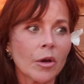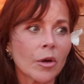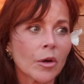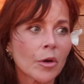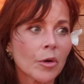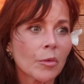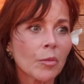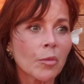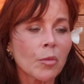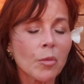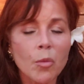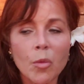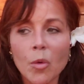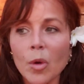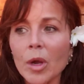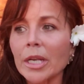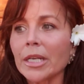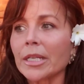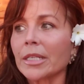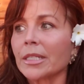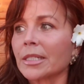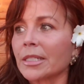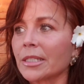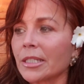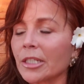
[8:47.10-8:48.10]
or
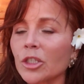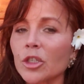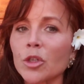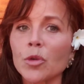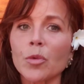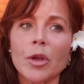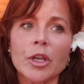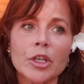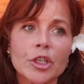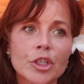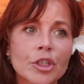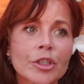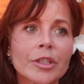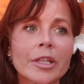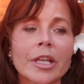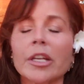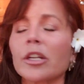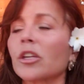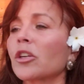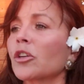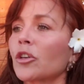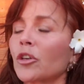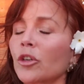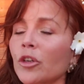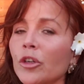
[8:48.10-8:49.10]
what situation that
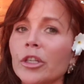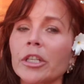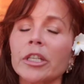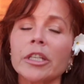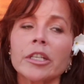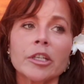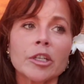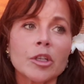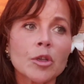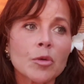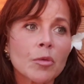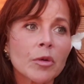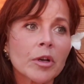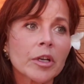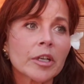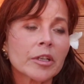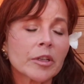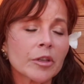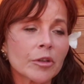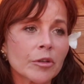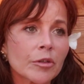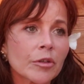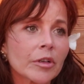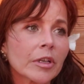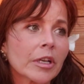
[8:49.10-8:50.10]
occurred in, and
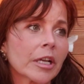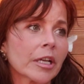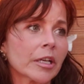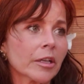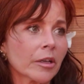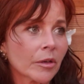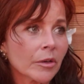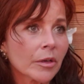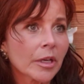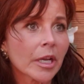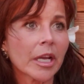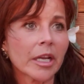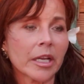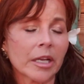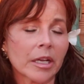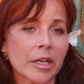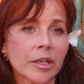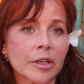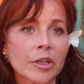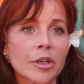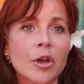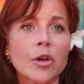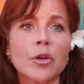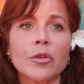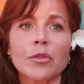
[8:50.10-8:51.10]
you're like, okay, I
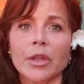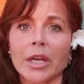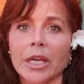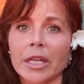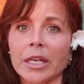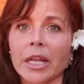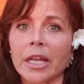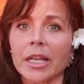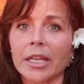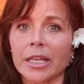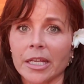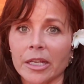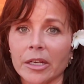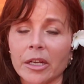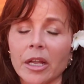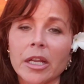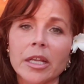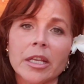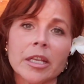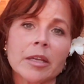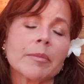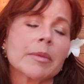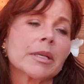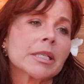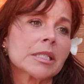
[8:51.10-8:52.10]
know that I cannot
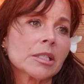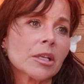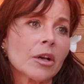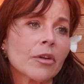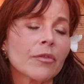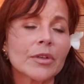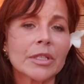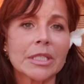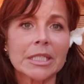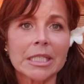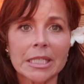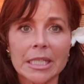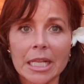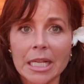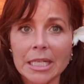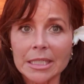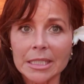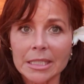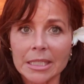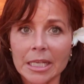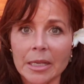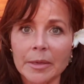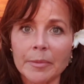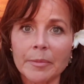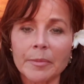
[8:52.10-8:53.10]
get myself into that
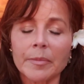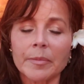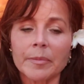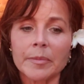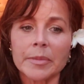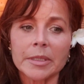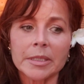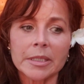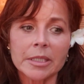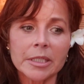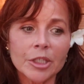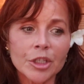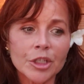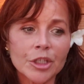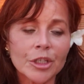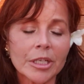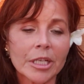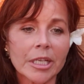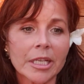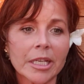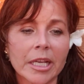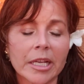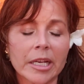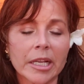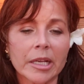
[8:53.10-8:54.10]
same position
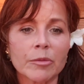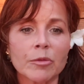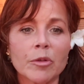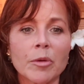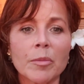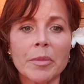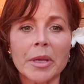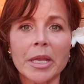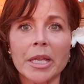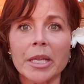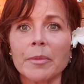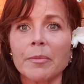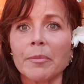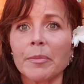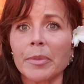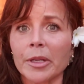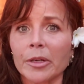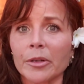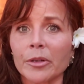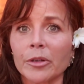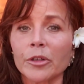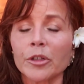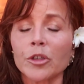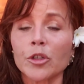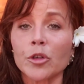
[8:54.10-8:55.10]
again. I will make
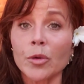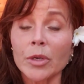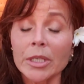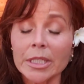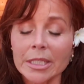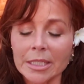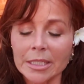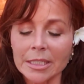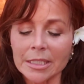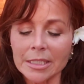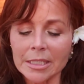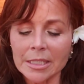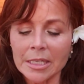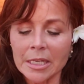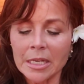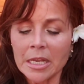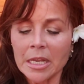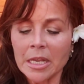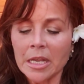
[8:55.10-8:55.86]
better choices.